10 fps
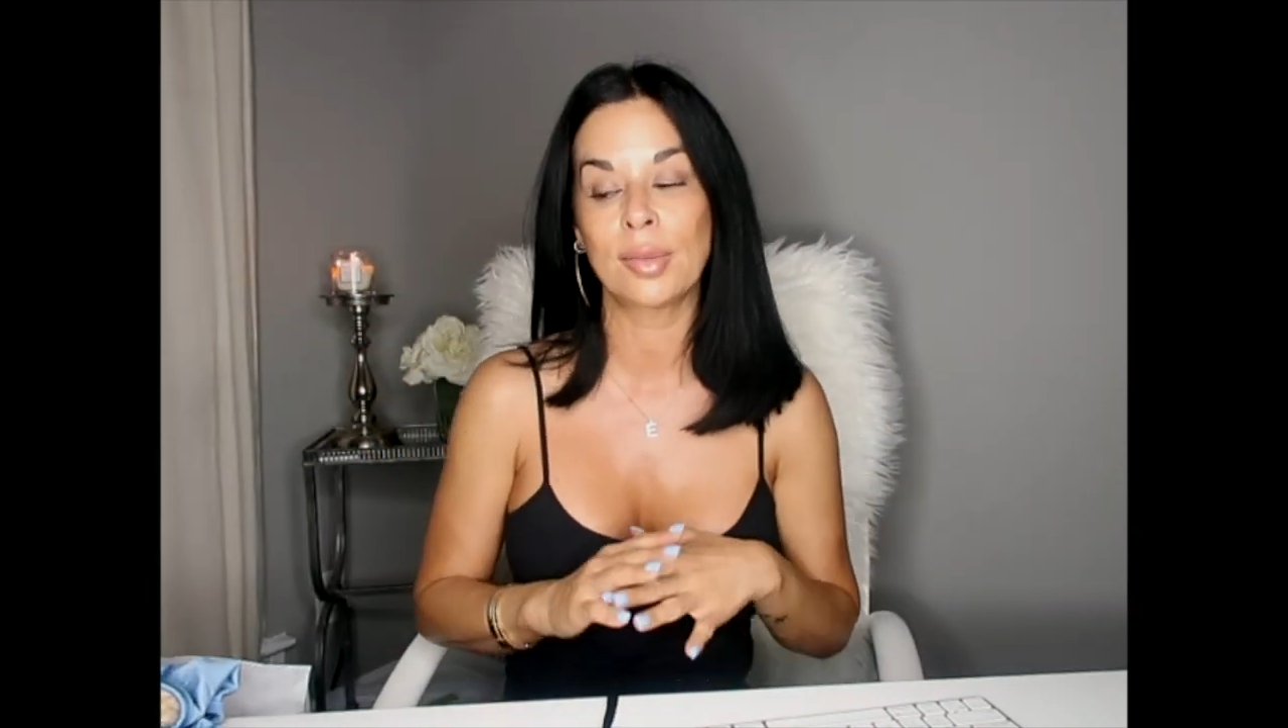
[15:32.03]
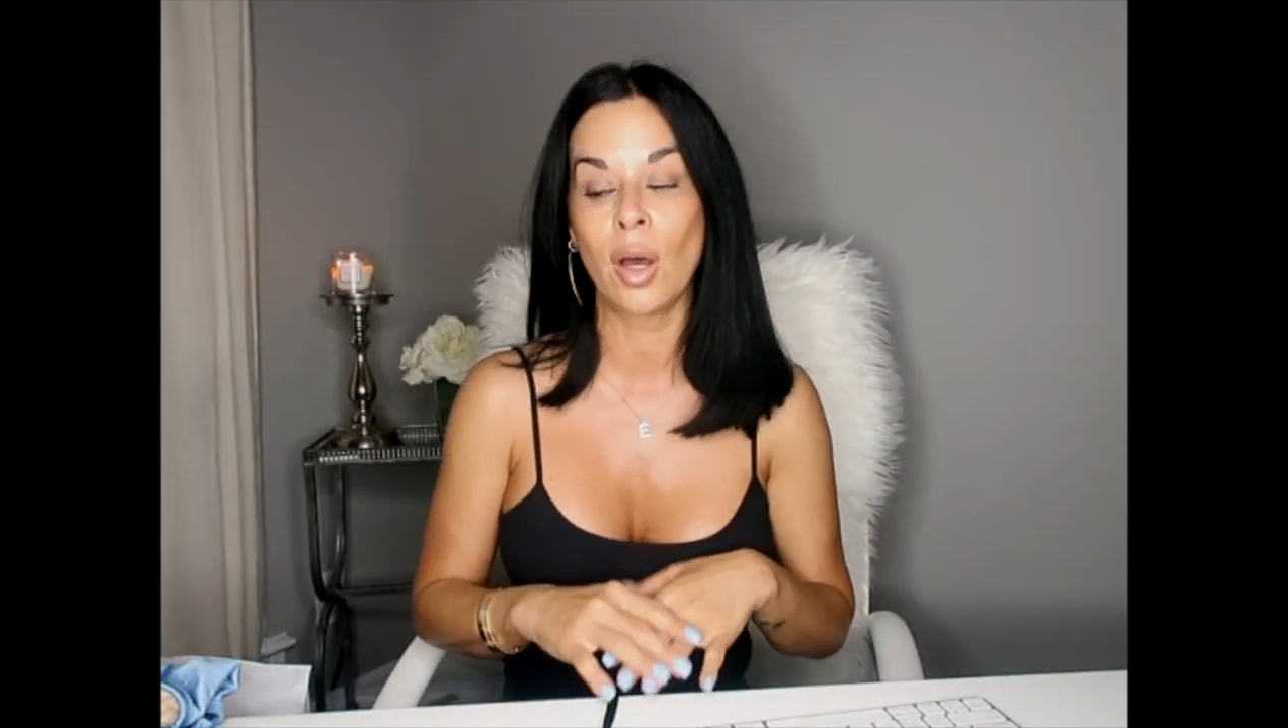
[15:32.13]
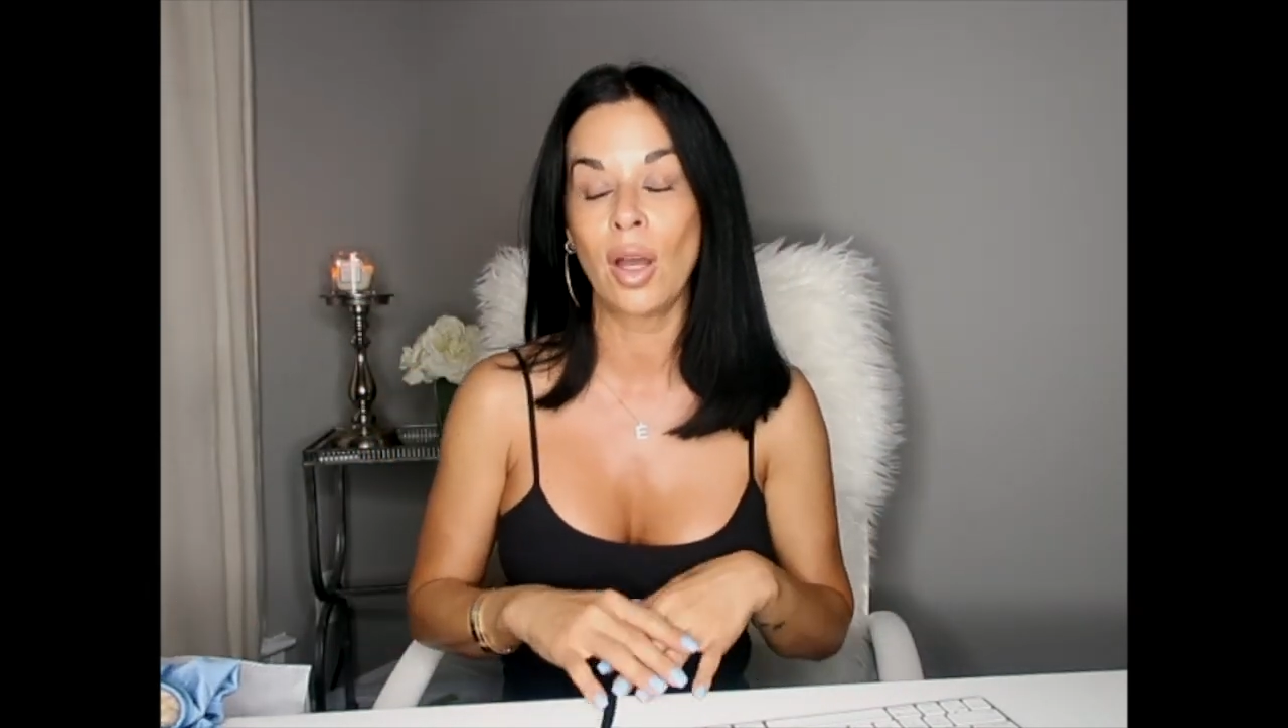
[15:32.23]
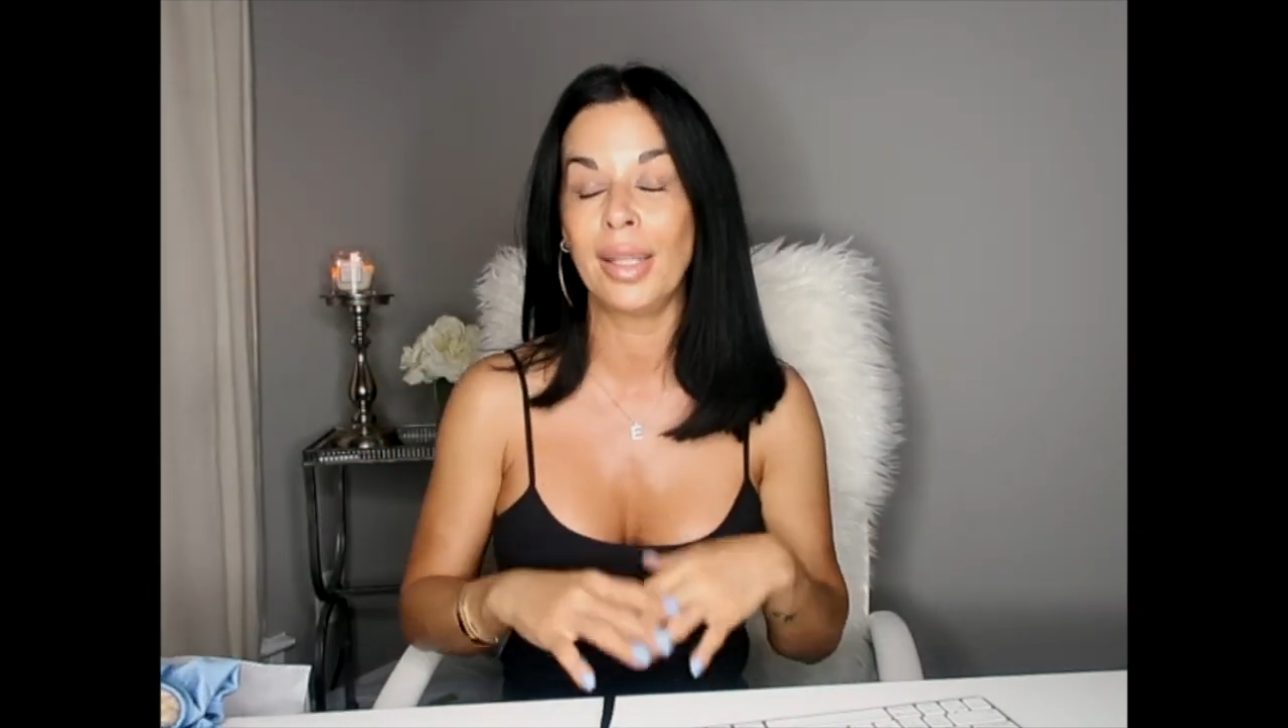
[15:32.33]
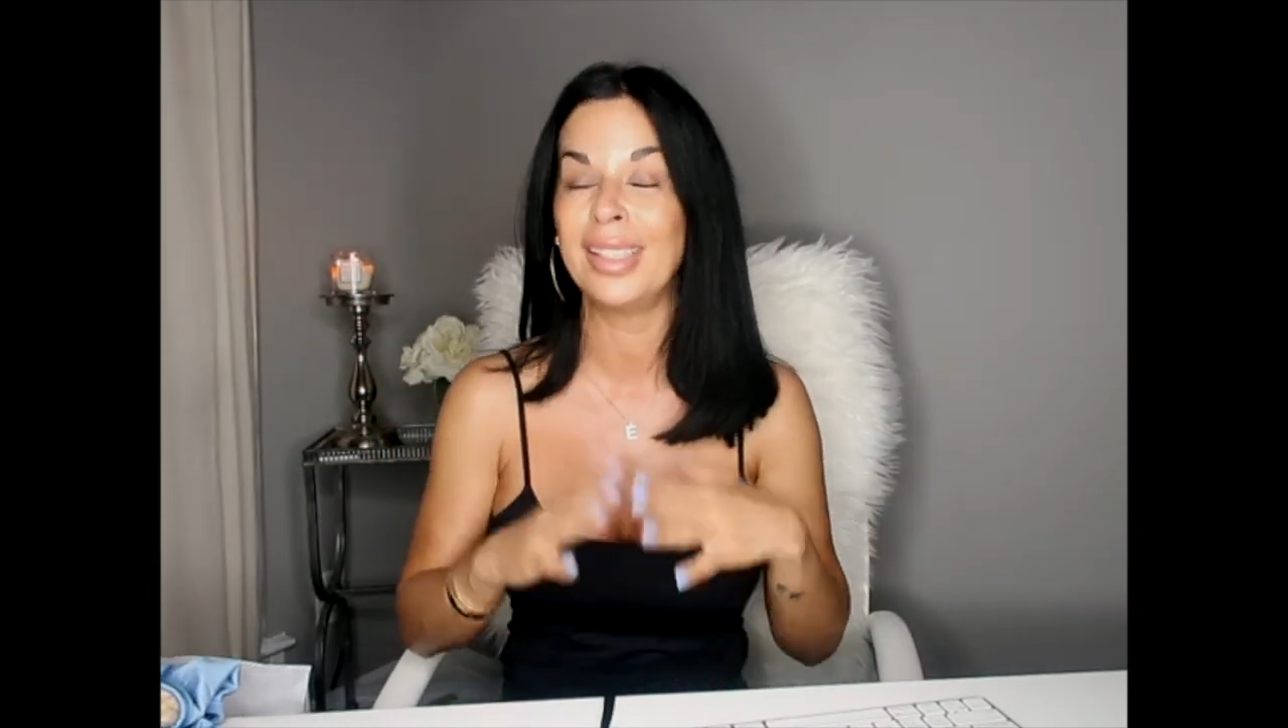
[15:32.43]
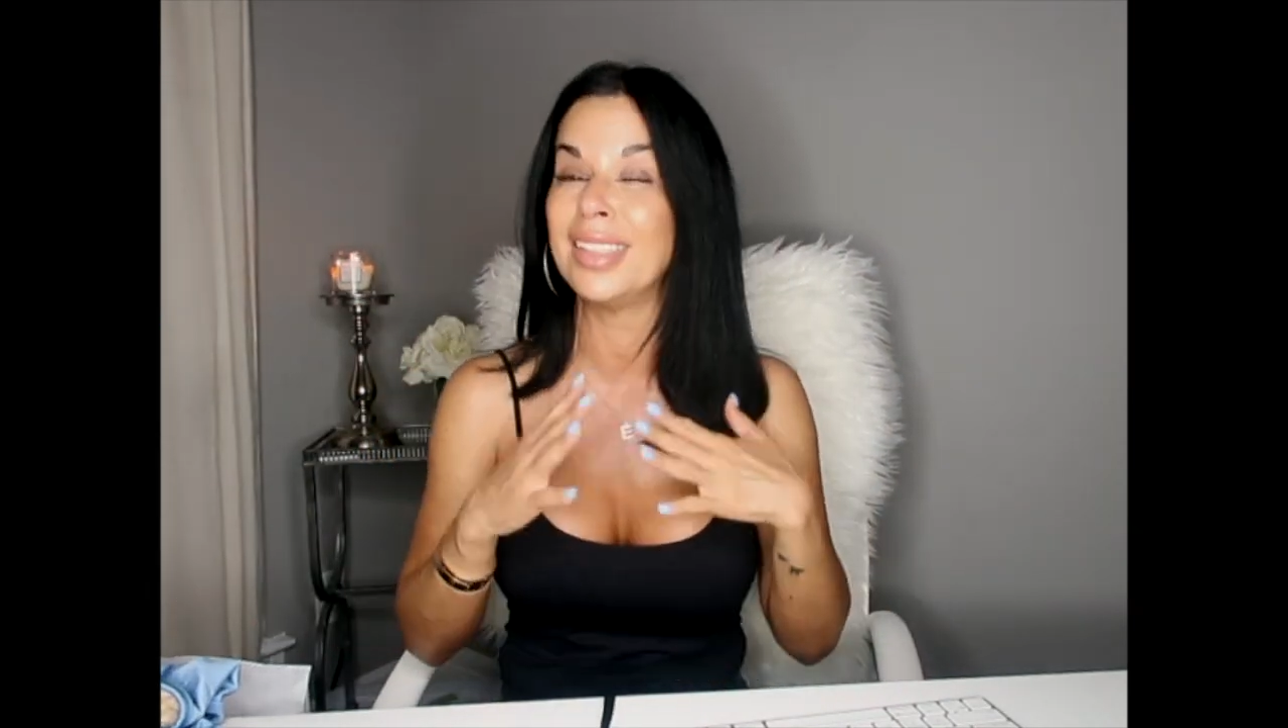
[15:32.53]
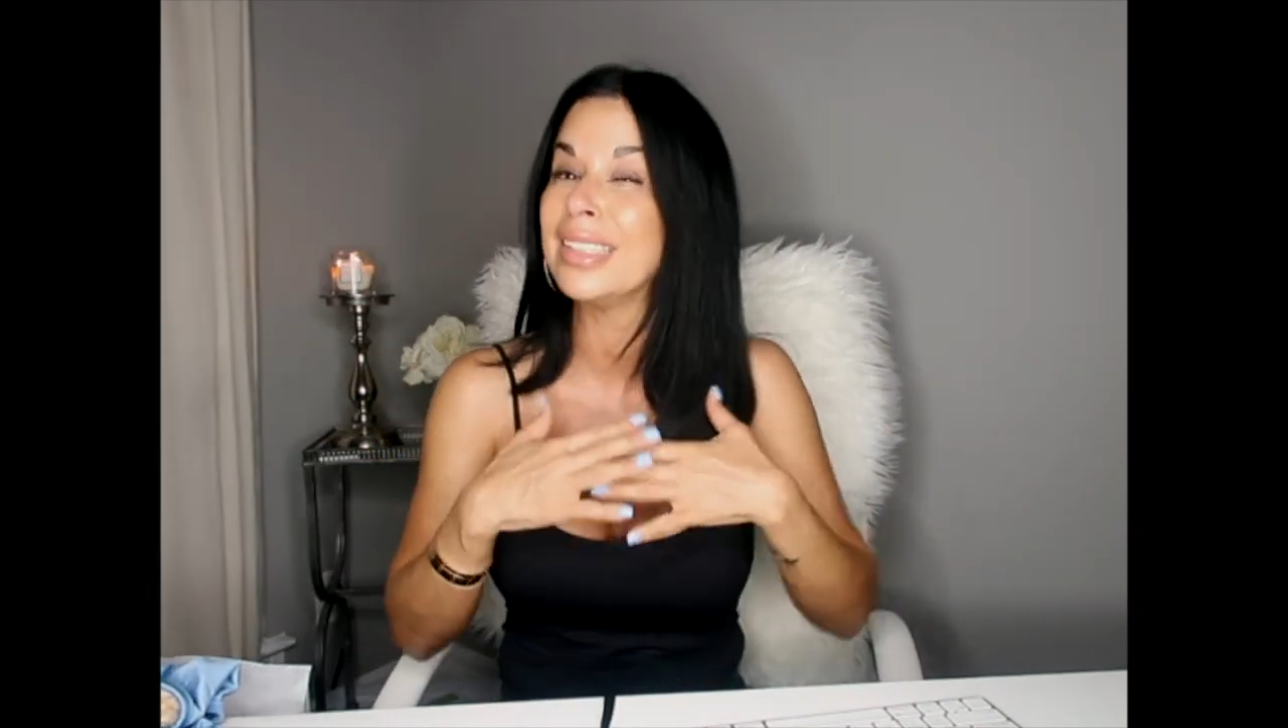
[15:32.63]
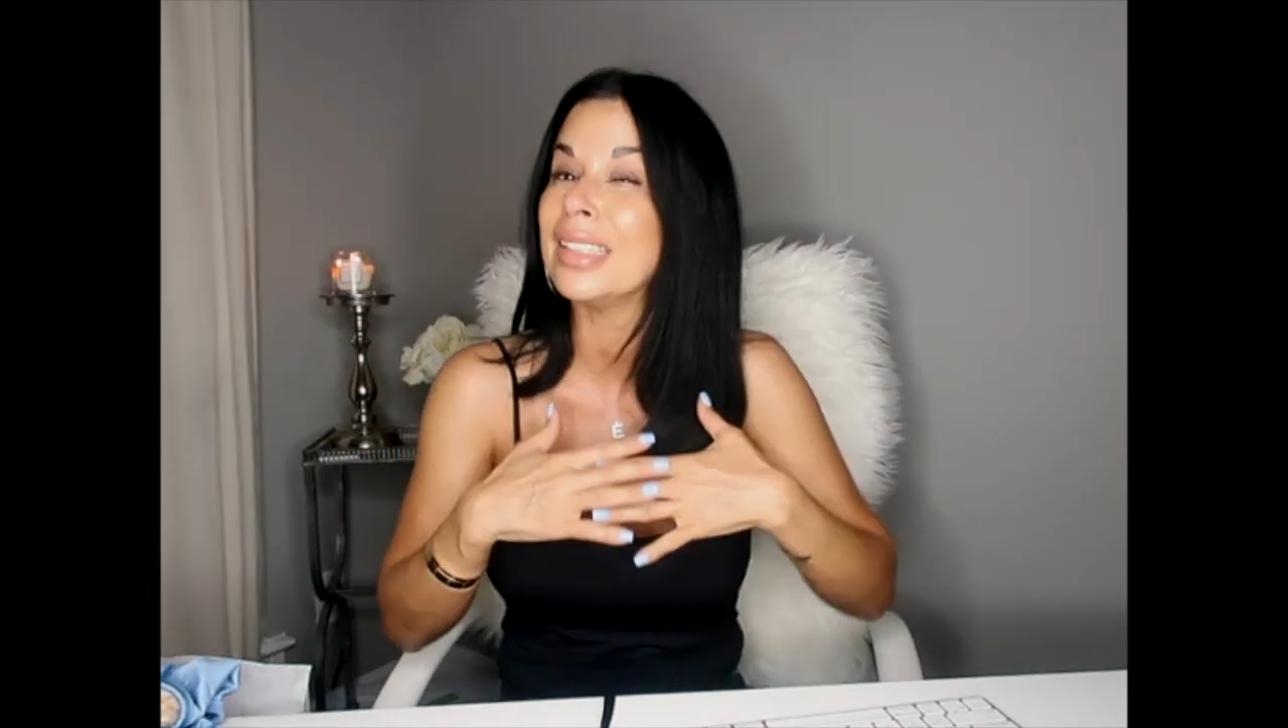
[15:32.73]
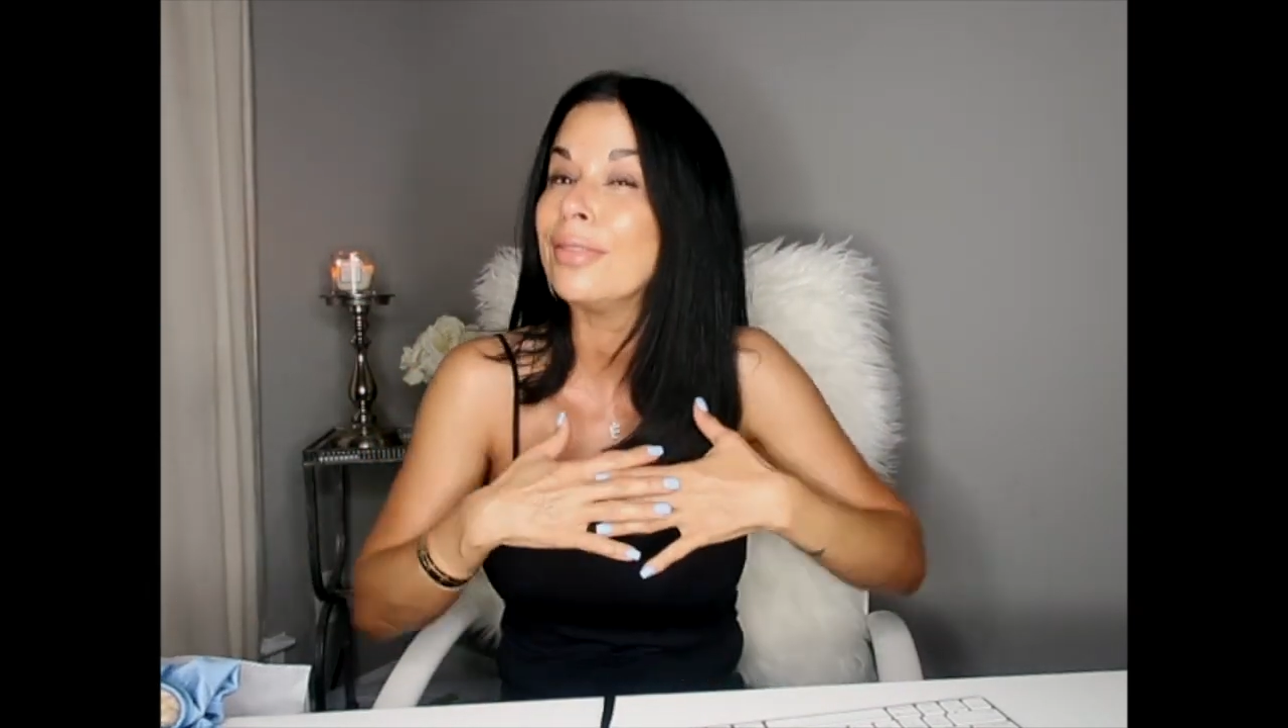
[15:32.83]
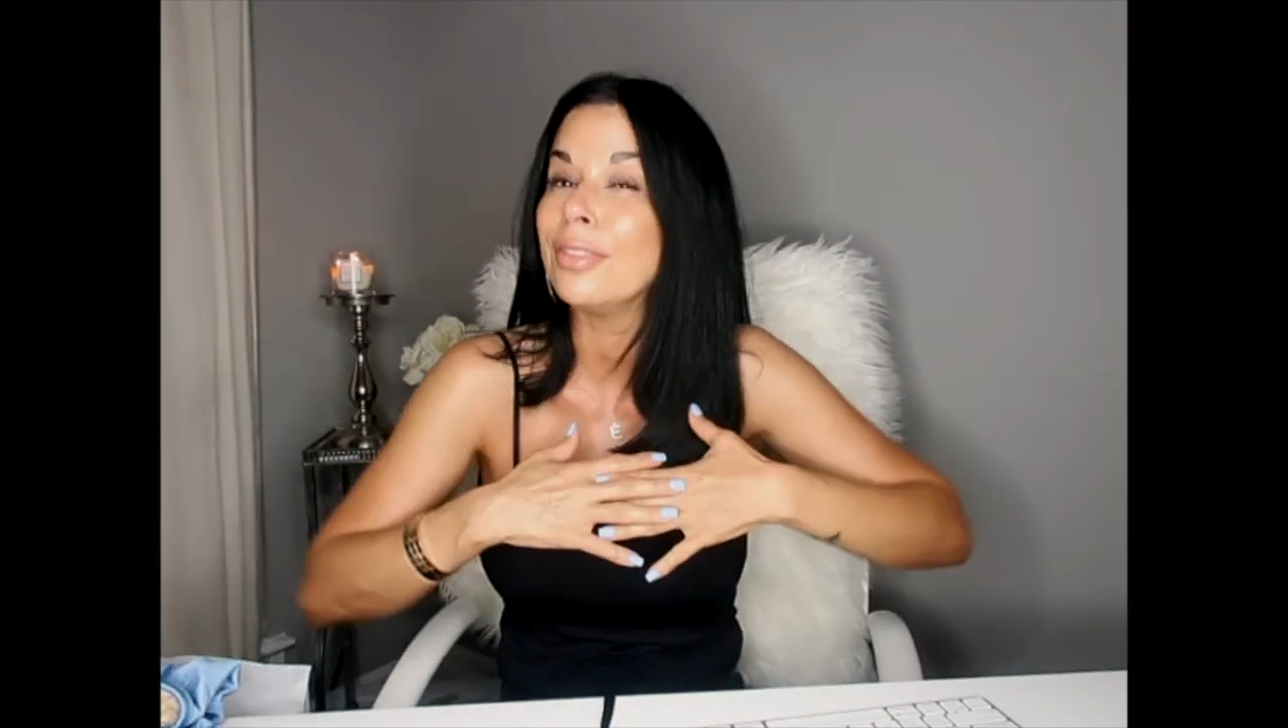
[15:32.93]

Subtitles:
small and it did